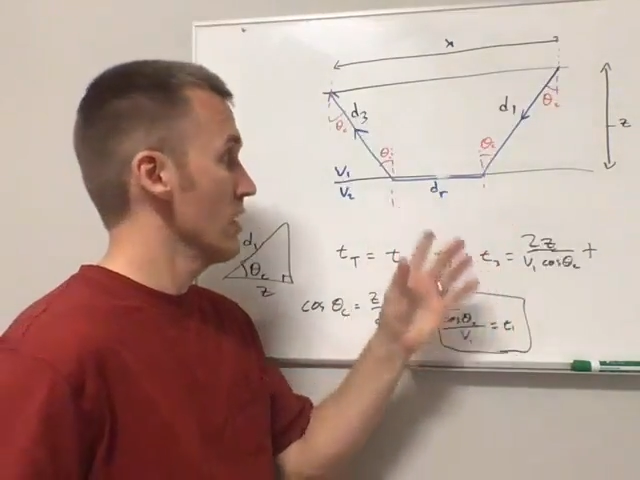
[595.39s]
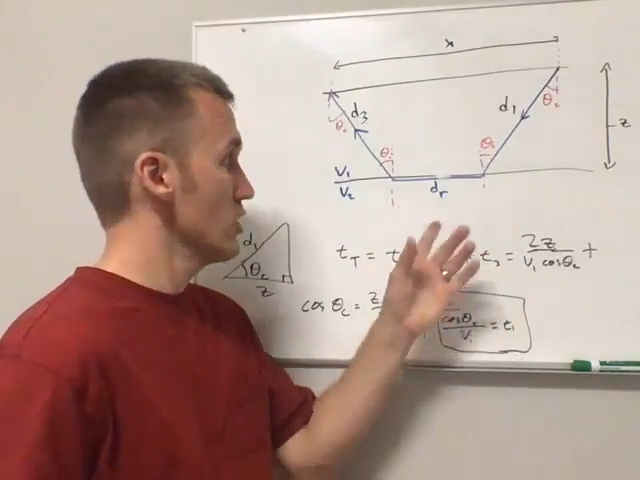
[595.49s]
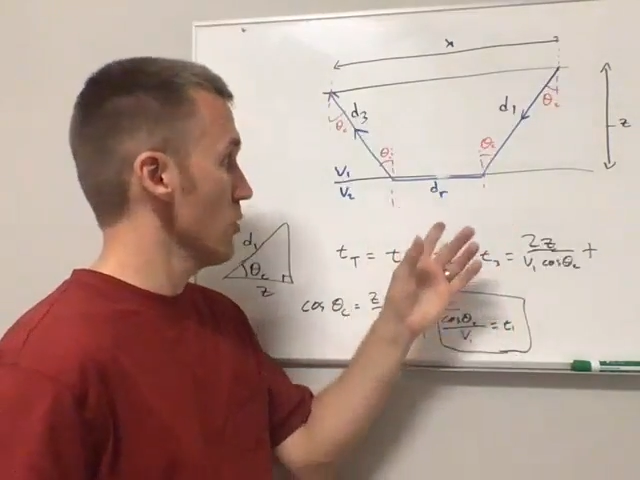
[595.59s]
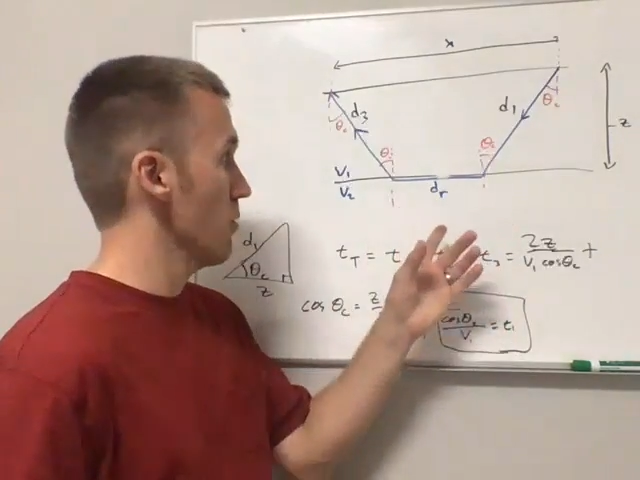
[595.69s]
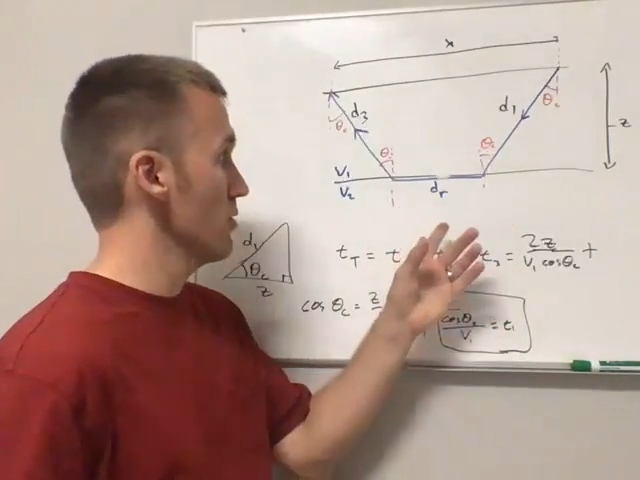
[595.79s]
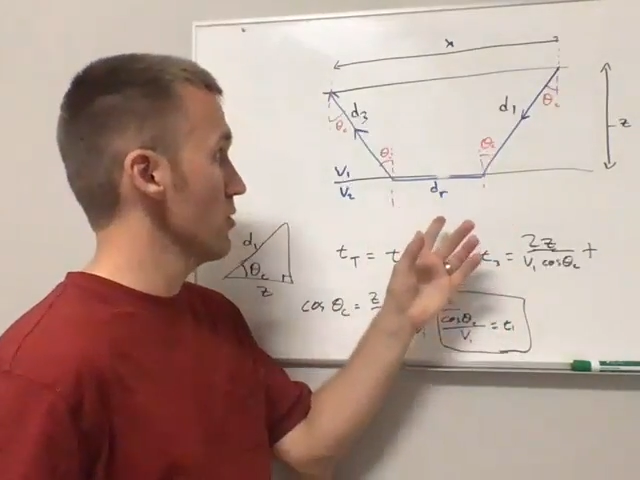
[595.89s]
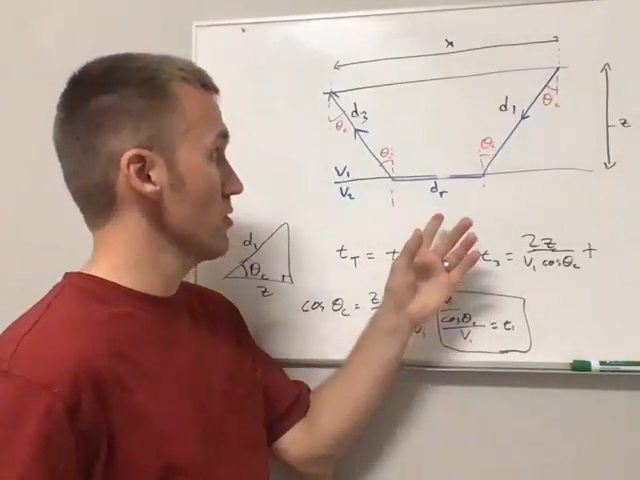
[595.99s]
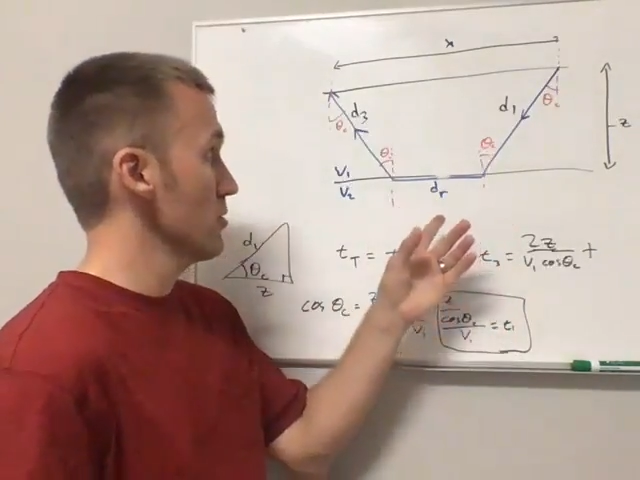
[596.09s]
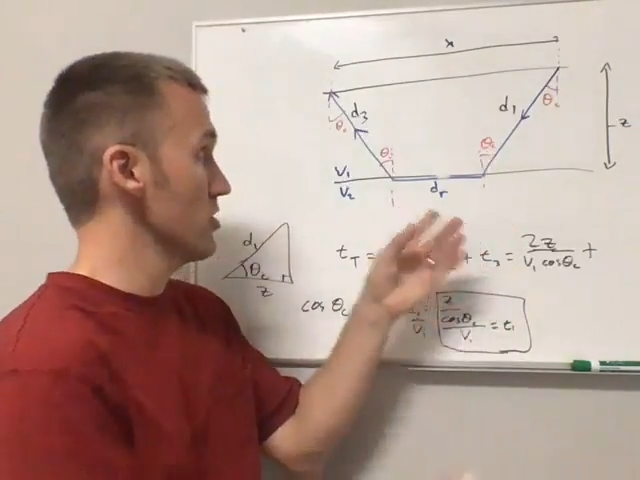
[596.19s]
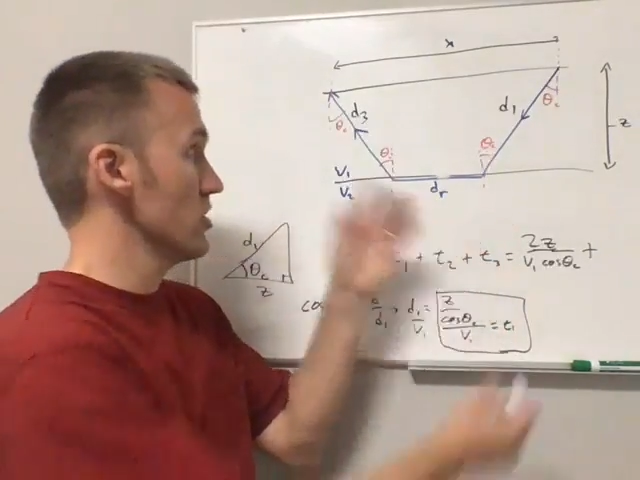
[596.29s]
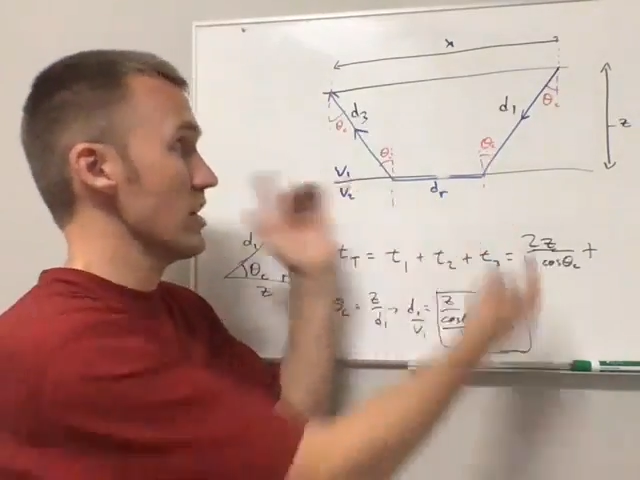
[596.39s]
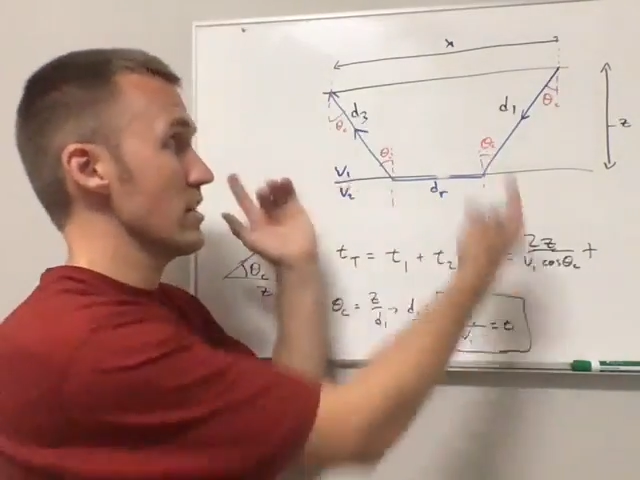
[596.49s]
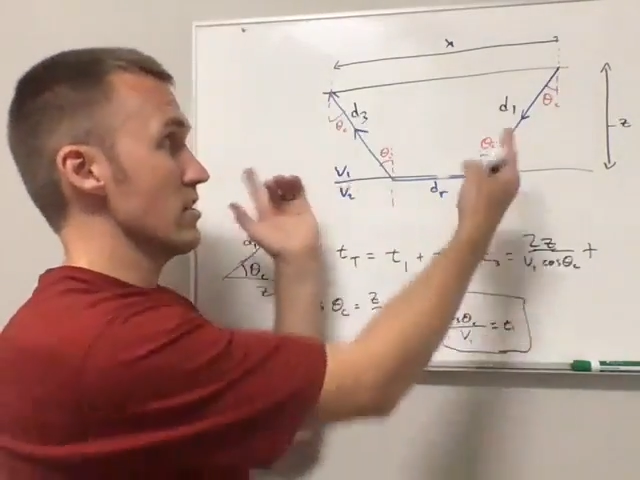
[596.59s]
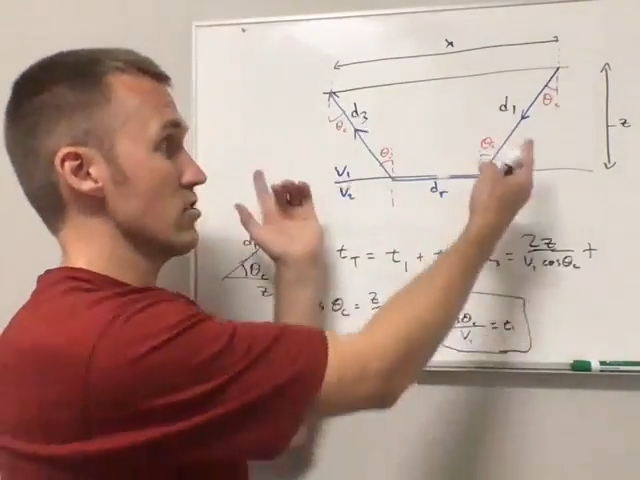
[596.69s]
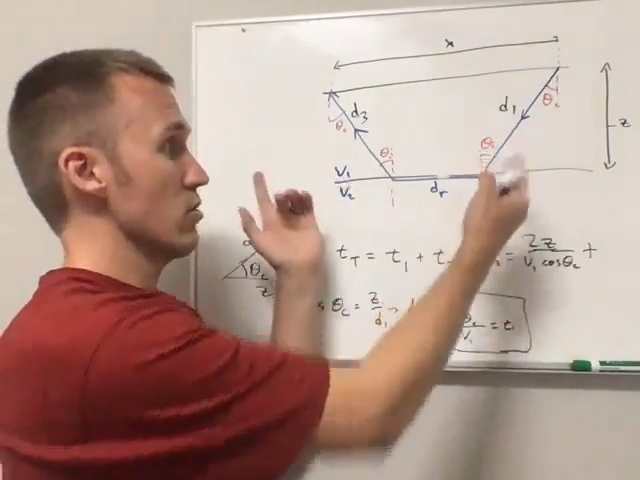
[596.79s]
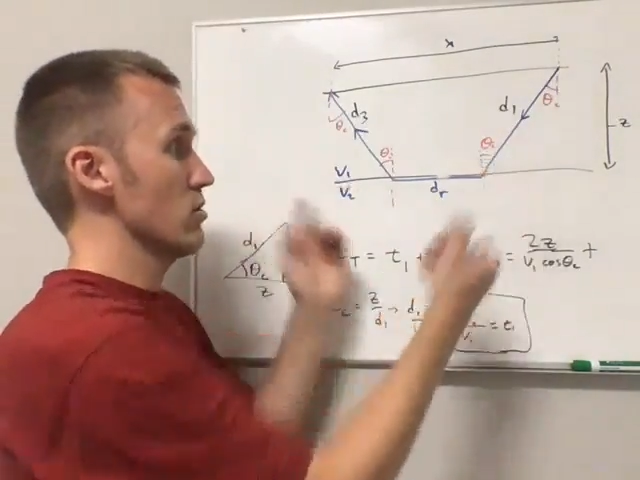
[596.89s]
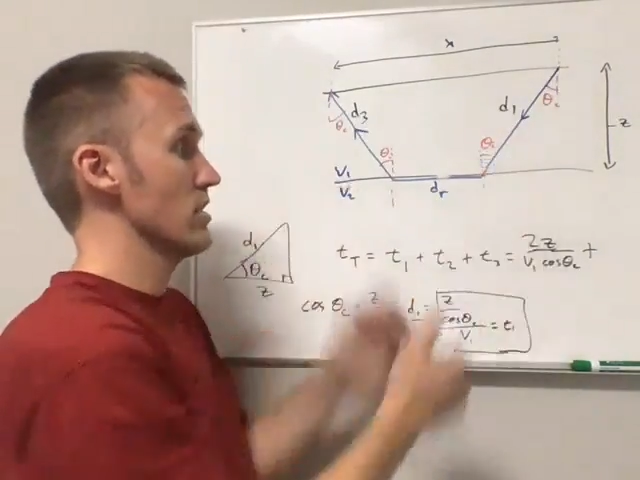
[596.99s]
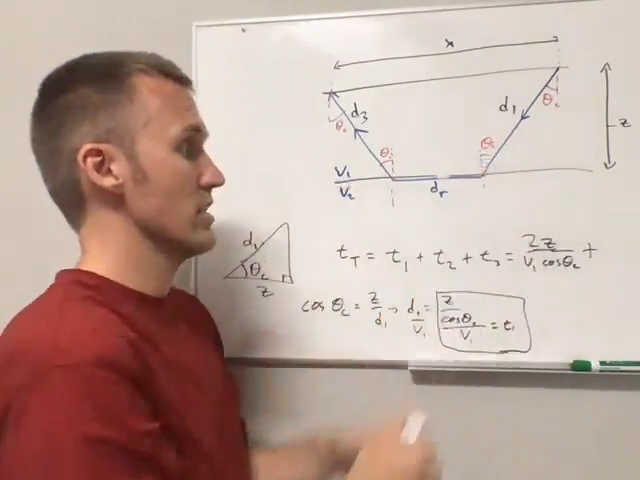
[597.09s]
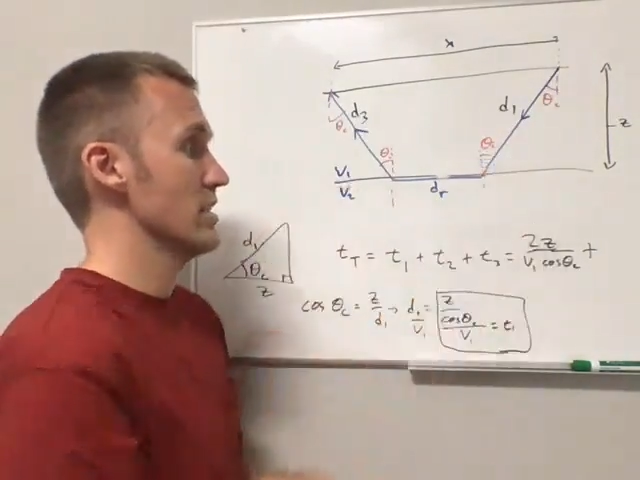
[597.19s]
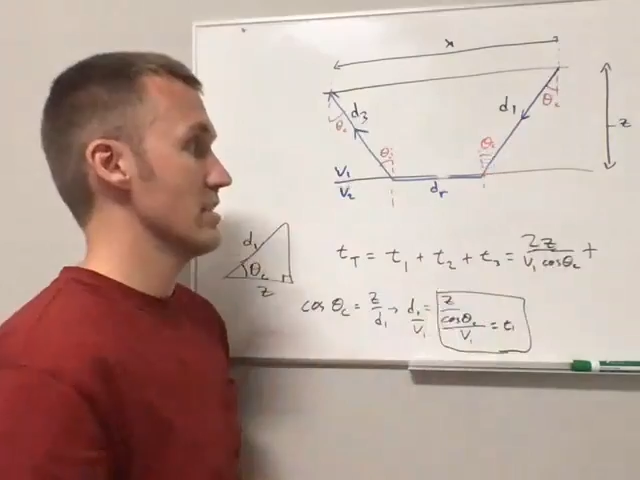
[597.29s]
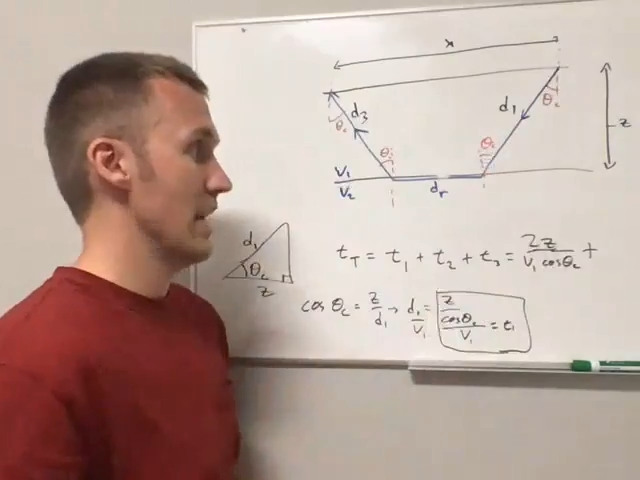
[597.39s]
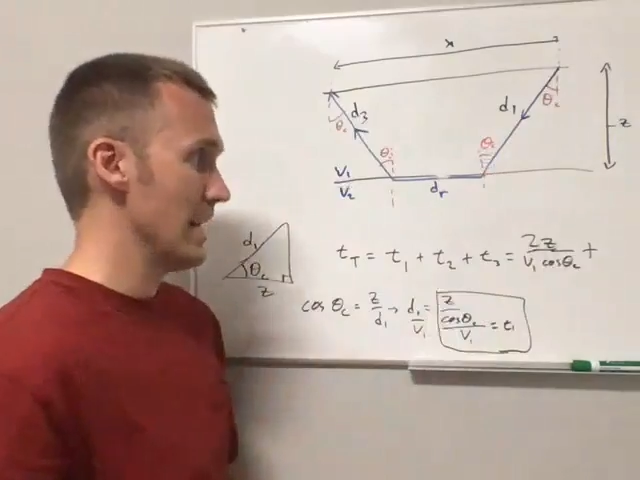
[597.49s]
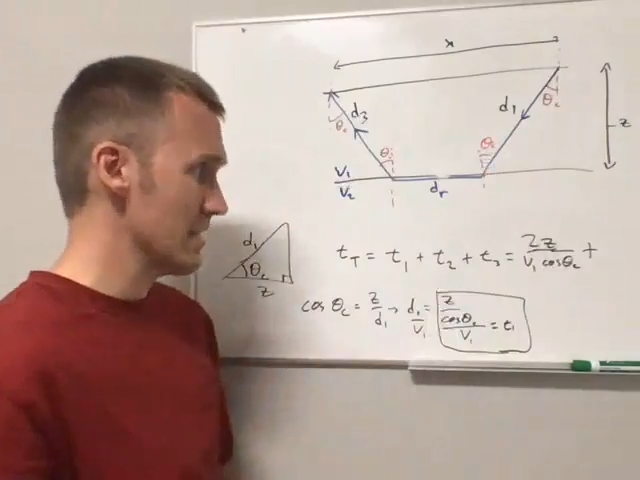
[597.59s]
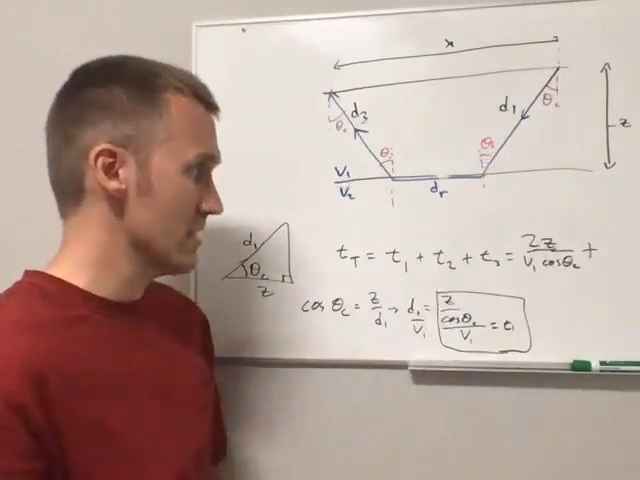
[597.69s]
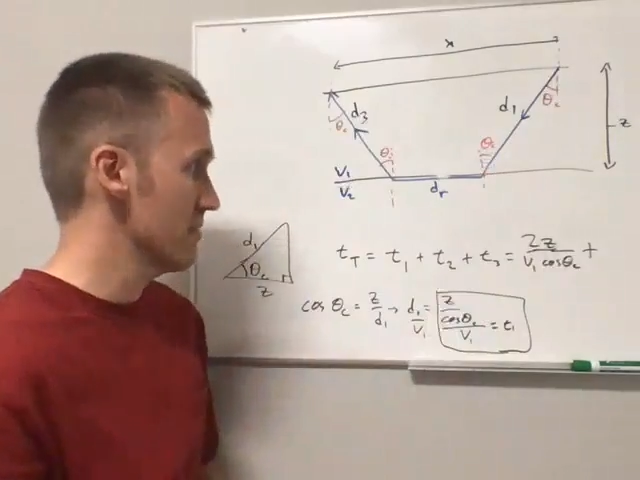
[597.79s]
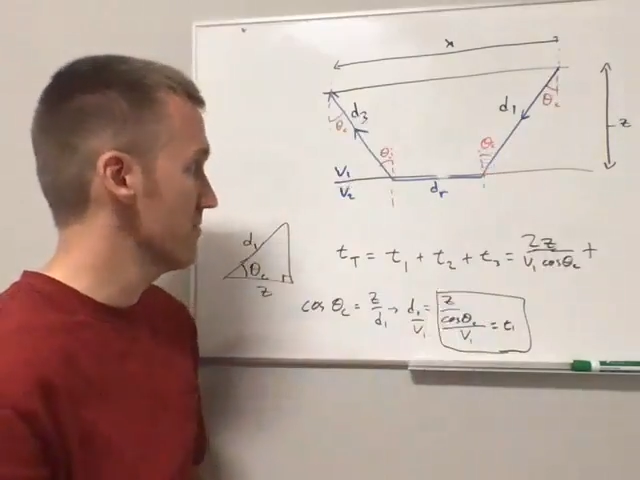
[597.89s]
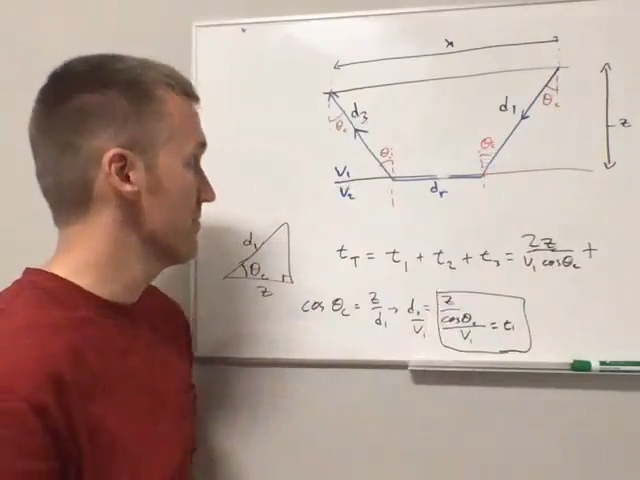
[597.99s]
So what we'll do is we'll just take this total distance x,